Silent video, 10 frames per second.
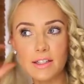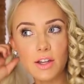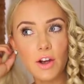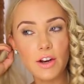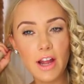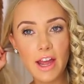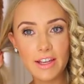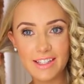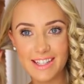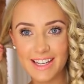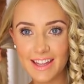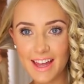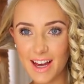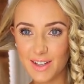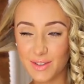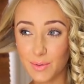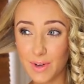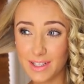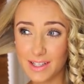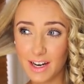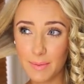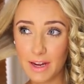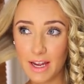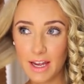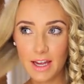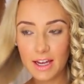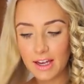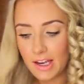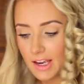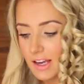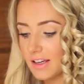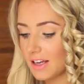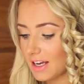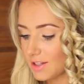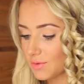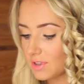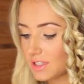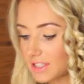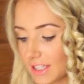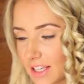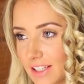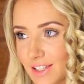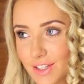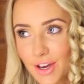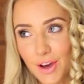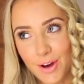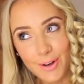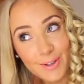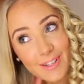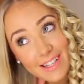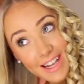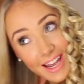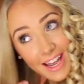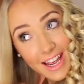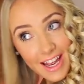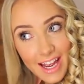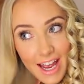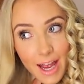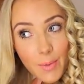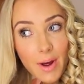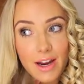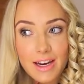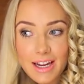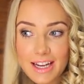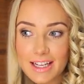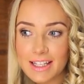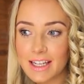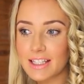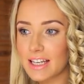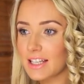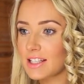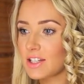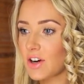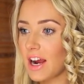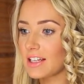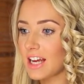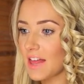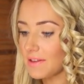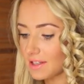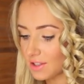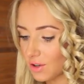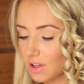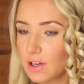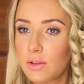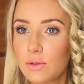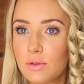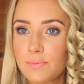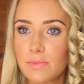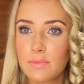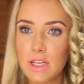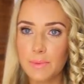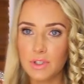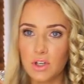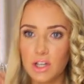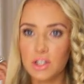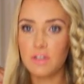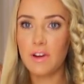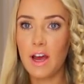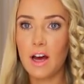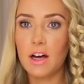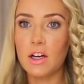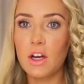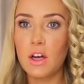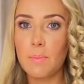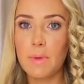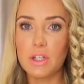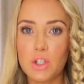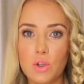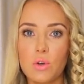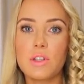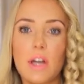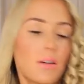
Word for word: so now you can see that one side of my hair has ridiculous curls and one is dead straight, and this is a good little demonstration of how much shorter.